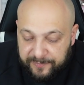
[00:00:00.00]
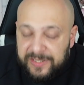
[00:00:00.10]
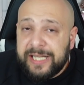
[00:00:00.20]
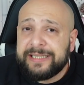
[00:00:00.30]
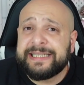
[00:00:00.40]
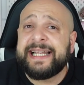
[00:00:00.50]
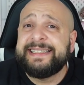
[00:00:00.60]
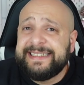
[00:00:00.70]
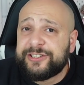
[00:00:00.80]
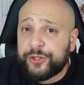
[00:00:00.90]
that I
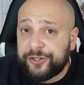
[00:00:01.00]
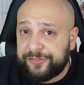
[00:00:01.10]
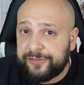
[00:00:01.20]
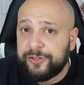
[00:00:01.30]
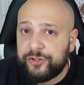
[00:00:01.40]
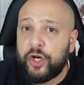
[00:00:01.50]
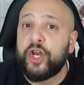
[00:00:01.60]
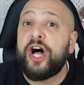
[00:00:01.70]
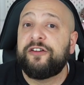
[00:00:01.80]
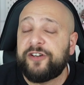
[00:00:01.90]
deserve the
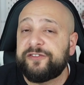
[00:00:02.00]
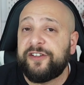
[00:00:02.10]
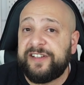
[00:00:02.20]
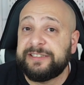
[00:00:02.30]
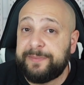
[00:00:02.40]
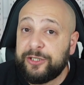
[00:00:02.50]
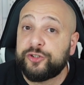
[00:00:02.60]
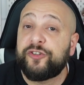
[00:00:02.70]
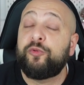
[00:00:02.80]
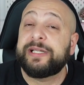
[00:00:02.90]
love of the fans because
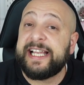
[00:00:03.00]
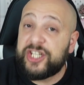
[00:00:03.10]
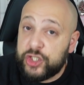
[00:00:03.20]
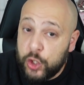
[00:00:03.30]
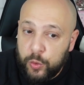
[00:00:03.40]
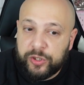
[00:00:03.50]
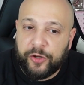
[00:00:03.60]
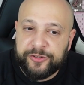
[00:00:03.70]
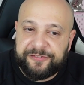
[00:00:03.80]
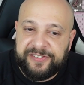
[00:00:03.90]
of what I showed
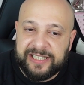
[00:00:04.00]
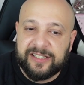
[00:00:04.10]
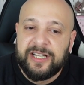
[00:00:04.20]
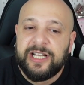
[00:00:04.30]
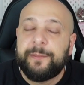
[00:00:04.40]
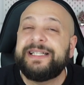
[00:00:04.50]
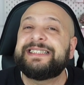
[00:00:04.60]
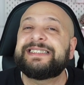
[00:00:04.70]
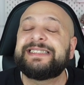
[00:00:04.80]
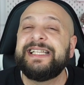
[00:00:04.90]
on the field, but
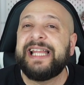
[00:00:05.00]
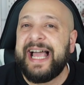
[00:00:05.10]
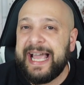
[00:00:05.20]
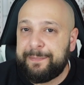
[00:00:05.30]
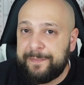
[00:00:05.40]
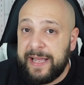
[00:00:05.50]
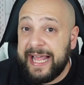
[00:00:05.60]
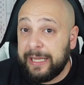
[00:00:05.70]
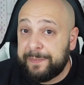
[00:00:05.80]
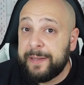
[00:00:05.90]
it's still
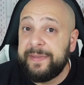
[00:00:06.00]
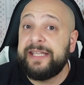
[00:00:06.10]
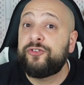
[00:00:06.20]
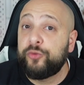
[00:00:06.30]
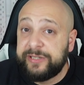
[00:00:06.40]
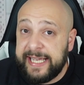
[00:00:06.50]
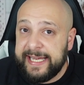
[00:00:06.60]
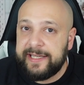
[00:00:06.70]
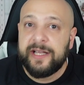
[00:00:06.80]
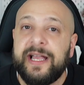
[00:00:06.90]
helping me
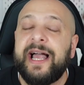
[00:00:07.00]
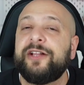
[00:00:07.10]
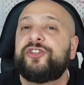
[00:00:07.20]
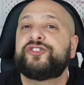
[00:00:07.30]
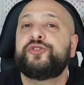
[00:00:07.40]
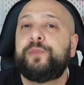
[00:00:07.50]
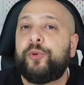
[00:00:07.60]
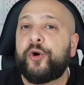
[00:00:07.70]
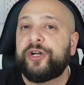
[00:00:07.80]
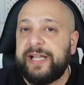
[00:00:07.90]
today. The
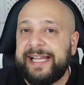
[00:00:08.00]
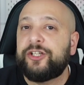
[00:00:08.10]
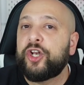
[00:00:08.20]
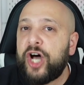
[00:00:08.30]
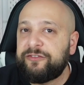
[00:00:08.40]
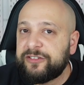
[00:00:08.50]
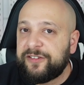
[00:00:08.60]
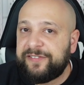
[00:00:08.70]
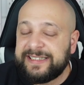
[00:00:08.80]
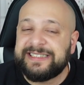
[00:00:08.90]
support and the love of the
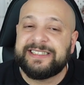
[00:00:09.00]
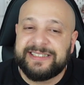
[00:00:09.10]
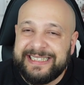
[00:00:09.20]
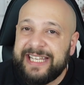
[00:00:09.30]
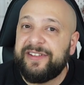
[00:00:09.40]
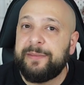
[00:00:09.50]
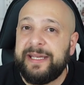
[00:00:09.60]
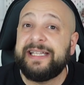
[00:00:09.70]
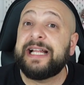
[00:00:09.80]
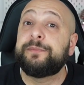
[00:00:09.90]
fans is giving me
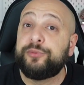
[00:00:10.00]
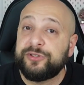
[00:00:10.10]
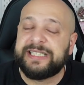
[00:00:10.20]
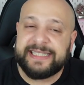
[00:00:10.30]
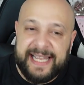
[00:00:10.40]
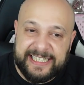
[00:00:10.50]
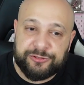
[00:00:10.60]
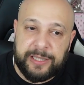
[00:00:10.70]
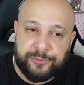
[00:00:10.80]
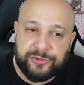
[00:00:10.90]
that boost, that
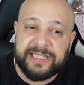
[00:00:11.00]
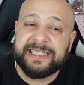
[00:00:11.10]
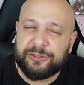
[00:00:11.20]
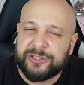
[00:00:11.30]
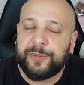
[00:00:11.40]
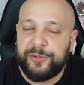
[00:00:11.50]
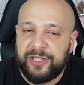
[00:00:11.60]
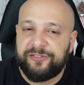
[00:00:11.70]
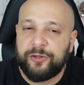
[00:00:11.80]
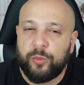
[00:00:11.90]
extra boost, and that was a
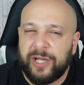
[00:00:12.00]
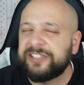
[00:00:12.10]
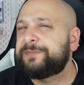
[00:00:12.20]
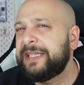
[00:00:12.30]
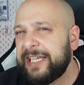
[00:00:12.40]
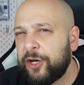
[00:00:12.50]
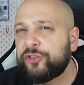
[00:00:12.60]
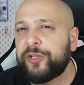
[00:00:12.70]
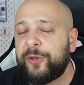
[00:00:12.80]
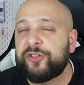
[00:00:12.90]
beautiful one. Speaking
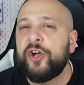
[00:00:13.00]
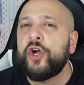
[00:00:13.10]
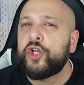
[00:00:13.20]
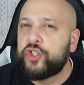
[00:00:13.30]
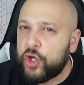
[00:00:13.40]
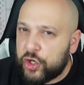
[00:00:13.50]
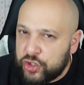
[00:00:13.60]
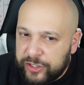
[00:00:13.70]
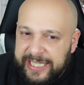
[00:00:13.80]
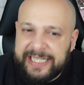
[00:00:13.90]
also about Giorgio
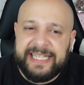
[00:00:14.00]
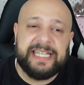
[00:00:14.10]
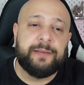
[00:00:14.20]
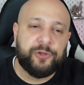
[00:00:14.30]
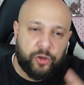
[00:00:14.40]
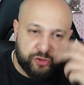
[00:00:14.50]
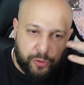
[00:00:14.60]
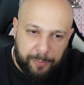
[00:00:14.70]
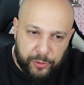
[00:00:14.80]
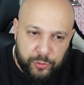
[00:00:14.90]
Chiellini, but also
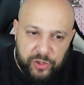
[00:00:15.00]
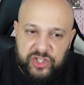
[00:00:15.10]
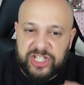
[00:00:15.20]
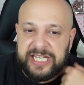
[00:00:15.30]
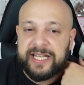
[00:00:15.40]
Bonucci,